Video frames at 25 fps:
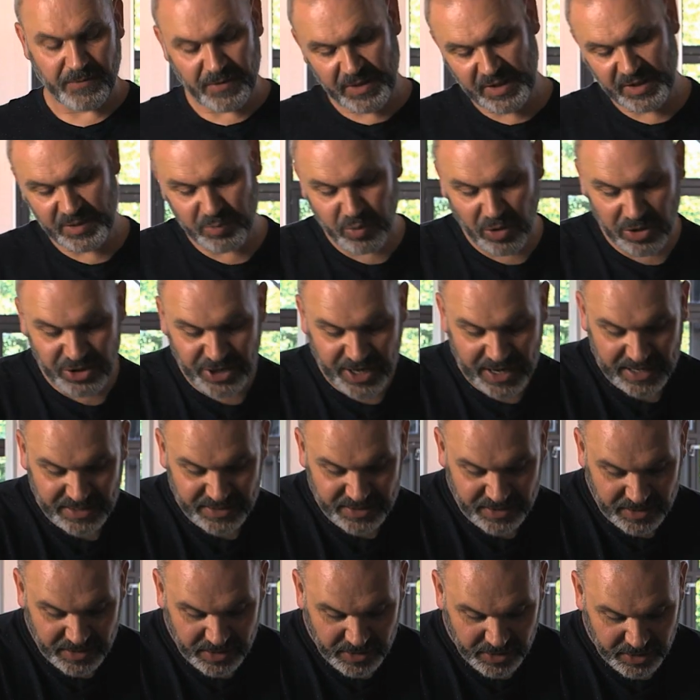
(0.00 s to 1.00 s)
For this
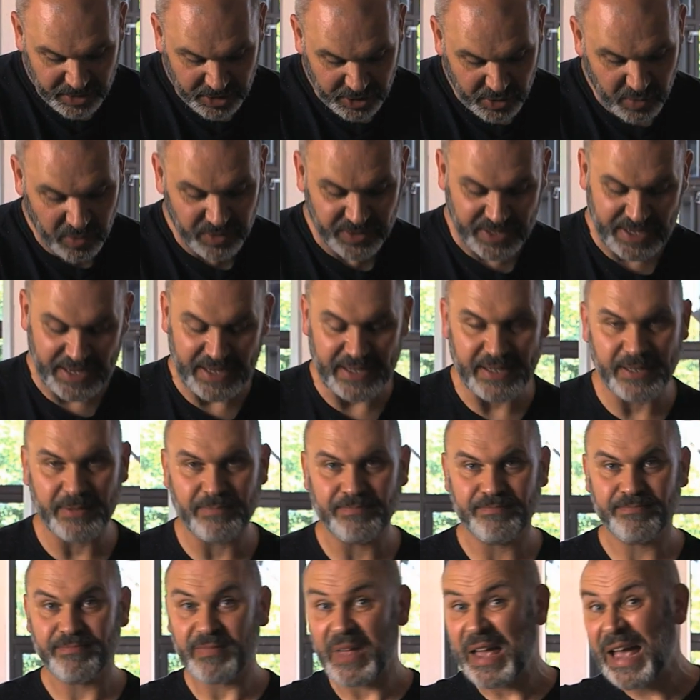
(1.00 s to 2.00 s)
project, you'll
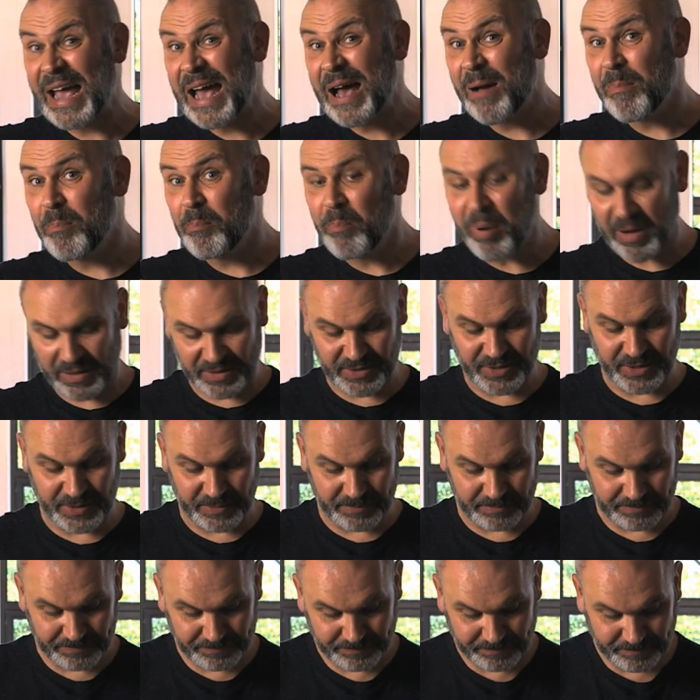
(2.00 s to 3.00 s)
need a
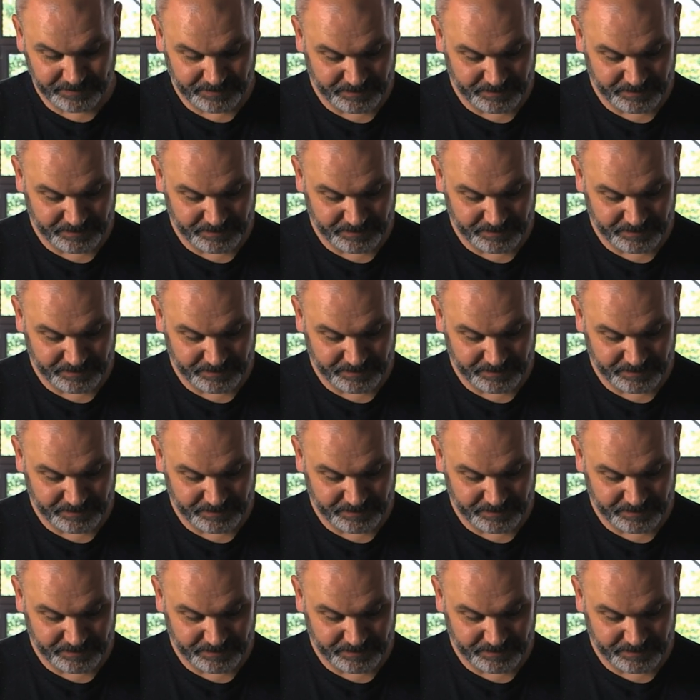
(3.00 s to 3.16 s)
button,